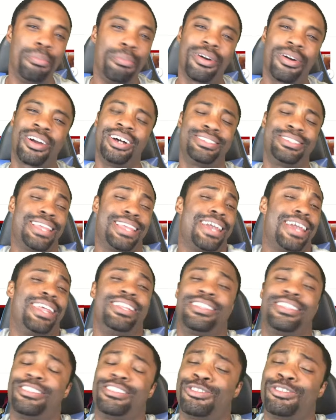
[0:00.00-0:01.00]
because that
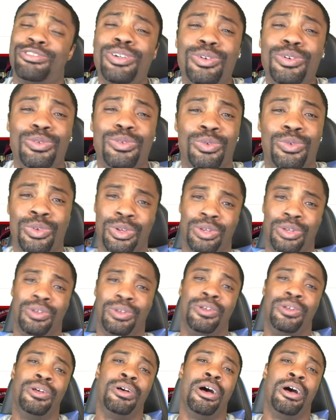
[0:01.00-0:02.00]
ain't true.
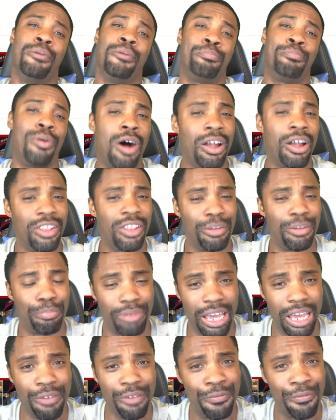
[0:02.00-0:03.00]
Part of the
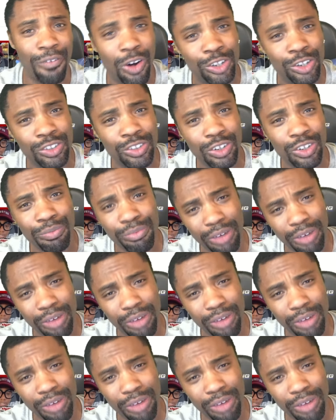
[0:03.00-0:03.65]
blame falls on men.